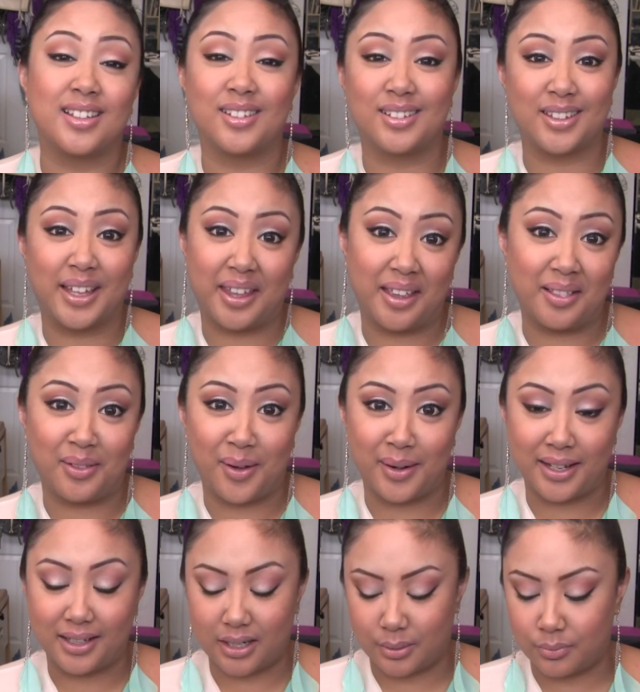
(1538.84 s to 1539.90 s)
he looked like
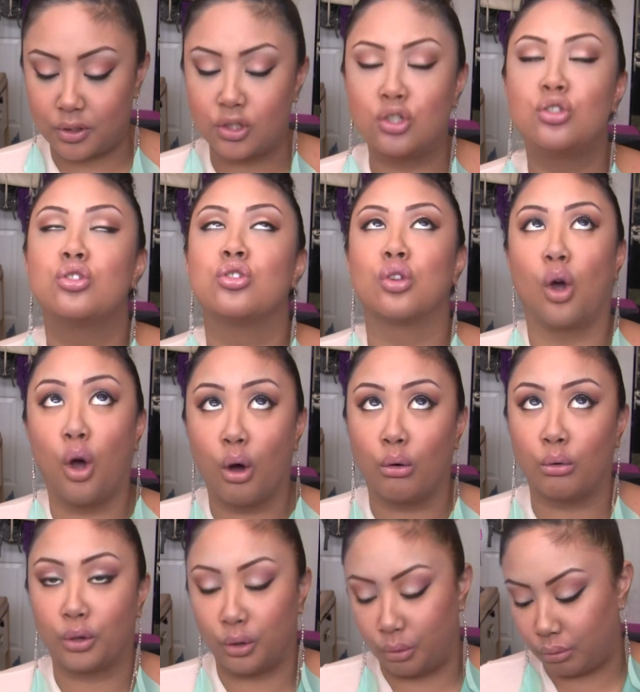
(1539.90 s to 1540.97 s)
Kehlani, and he was
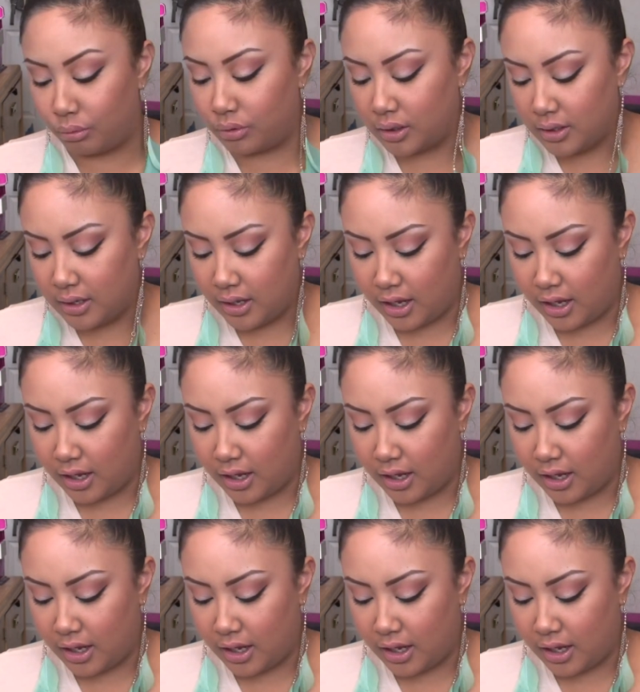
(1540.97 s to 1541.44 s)
so cute.